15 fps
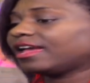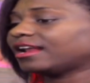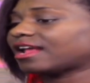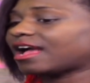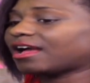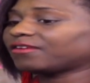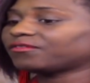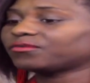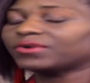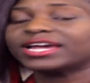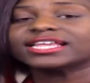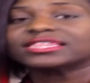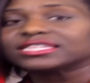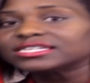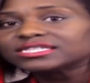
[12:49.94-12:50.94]
And I've
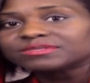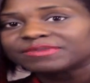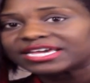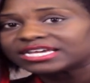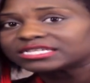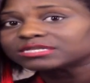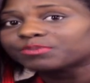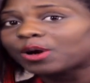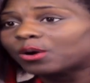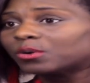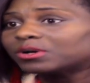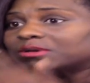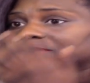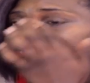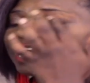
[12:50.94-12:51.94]
read this man's
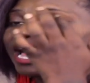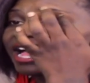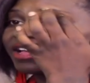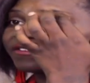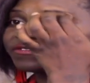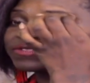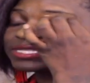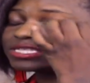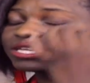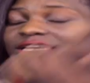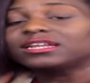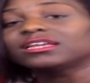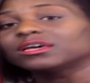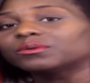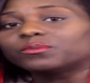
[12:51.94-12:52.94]
poems. I've
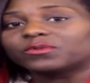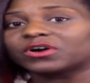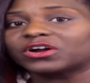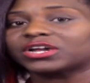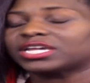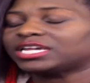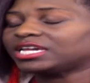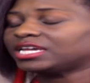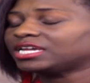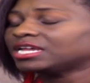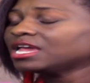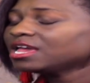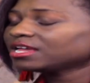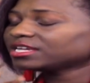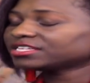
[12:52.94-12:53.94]
seen him work. He
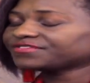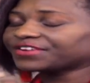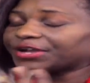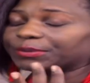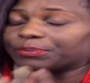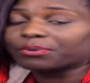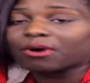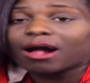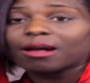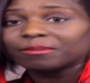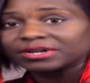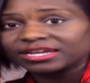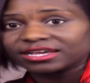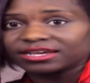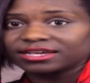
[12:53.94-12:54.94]
is very
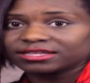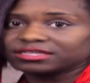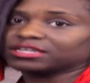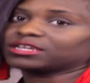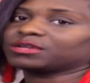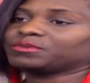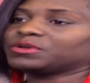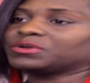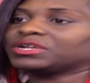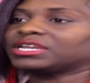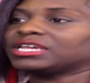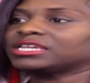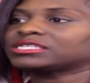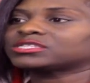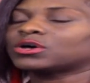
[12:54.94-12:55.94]
prominent in the
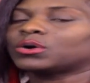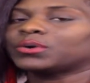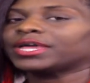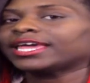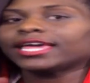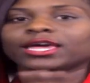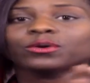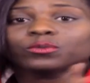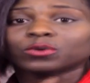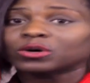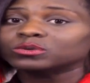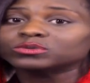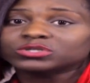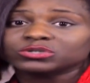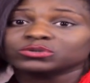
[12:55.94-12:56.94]
community. So it
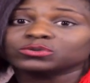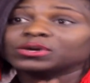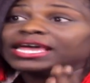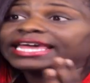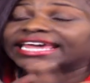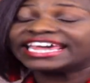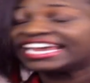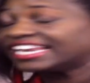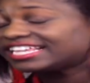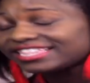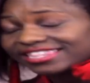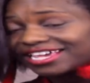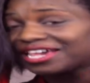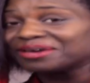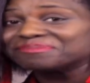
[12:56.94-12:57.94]
won't do
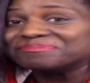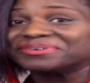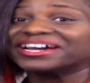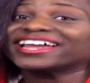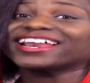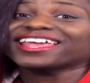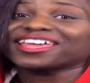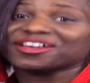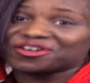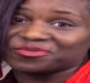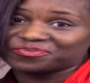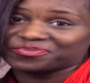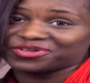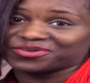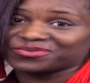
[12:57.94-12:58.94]
anything but
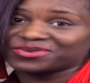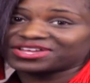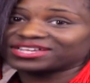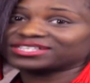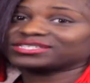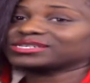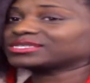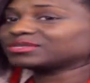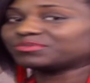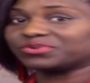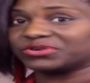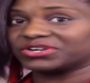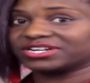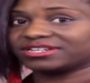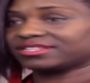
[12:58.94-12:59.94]
help you to
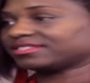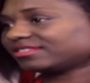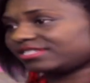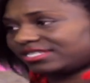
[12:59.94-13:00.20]
support